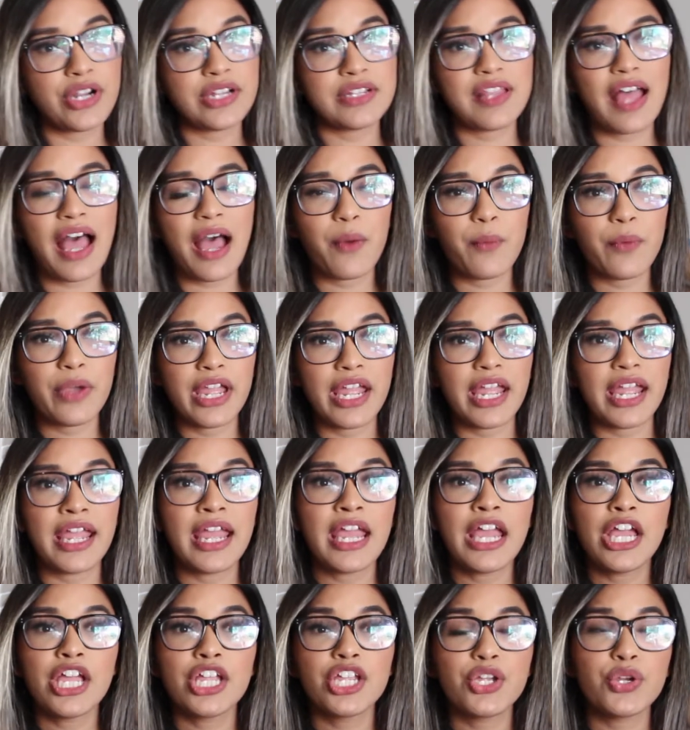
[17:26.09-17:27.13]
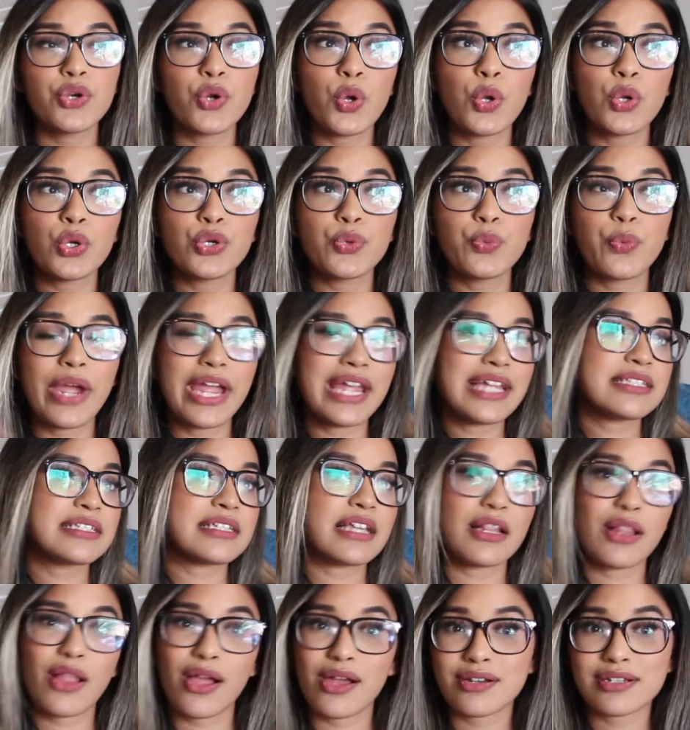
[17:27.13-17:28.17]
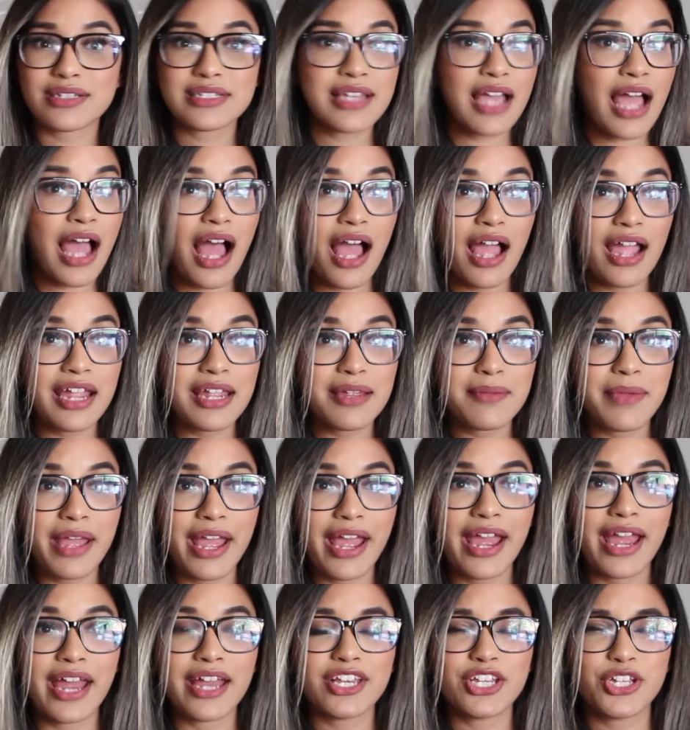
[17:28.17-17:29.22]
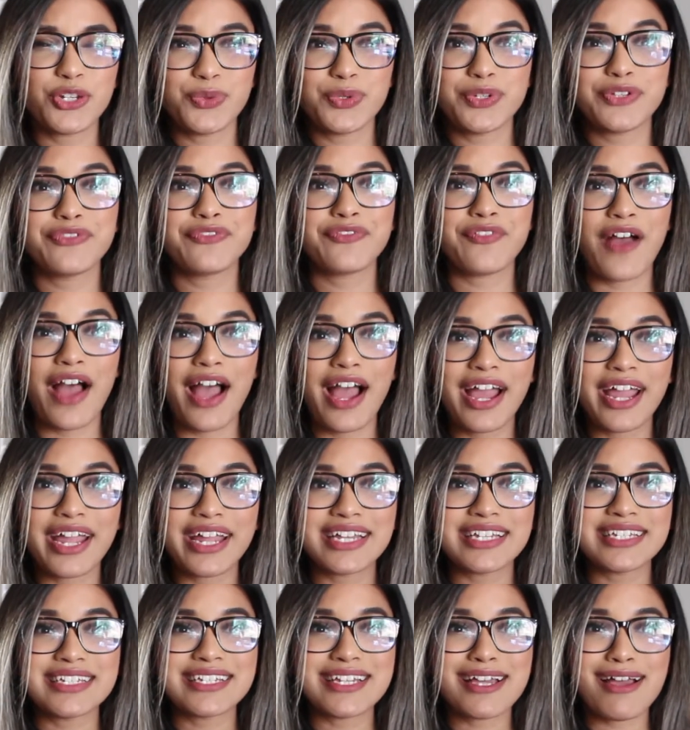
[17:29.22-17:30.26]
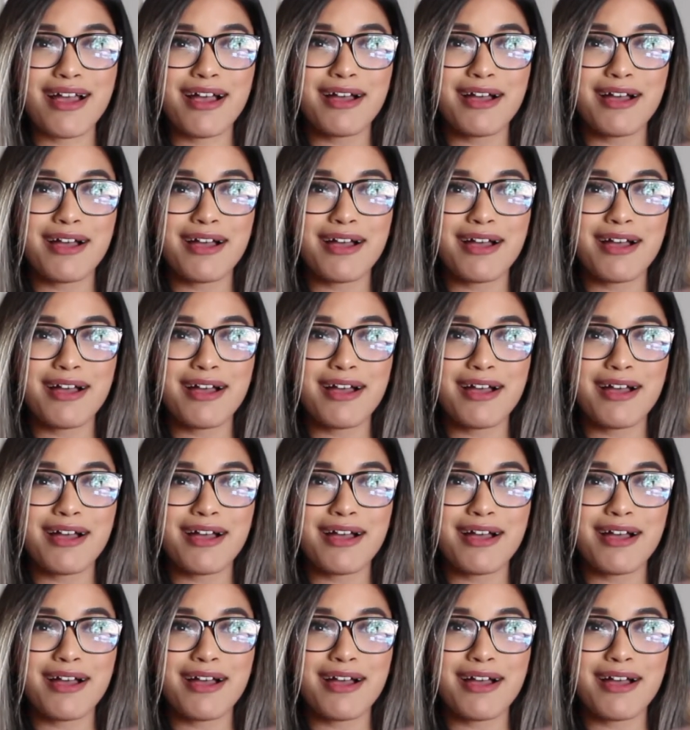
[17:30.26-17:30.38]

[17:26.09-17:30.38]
That way you don't waste a lot of time and you will find